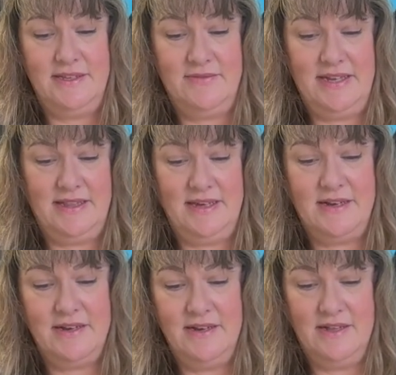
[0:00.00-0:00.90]
right
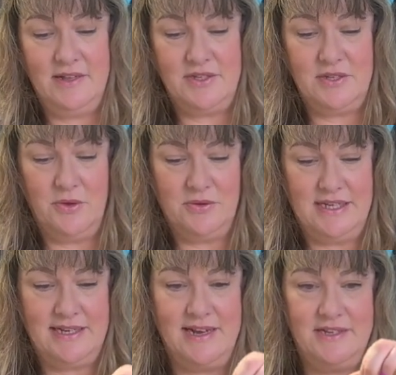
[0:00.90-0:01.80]
there. I'll just hold it
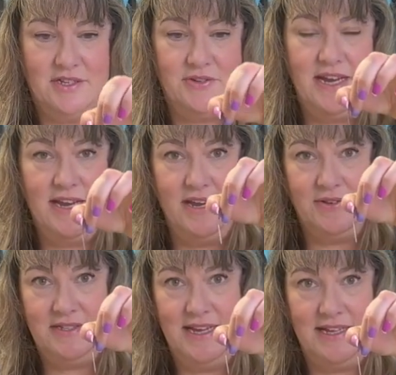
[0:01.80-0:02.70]
kind of straight and you'll
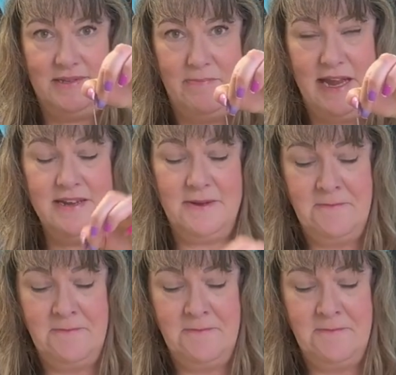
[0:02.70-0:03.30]
see it's bent.